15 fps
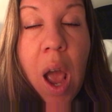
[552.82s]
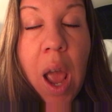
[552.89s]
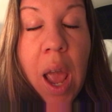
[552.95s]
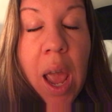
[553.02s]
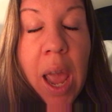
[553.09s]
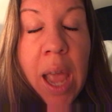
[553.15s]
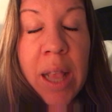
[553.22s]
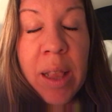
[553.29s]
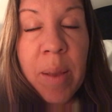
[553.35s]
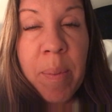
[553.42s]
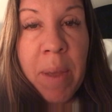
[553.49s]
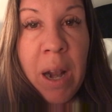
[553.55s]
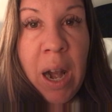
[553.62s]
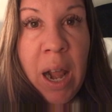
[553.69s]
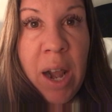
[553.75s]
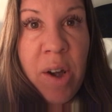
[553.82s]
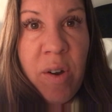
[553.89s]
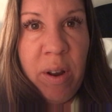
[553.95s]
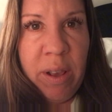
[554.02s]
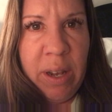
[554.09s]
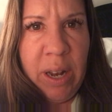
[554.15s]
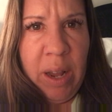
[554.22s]
it's been an
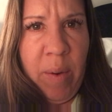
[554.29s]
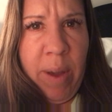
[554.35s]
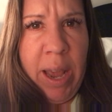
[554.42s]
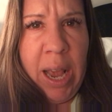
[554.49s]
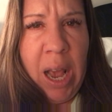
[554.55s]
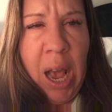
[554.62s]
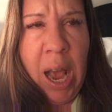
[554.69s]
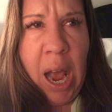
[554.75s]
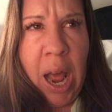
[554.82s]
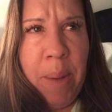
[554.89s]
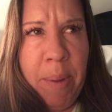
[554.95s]
interesting week. I got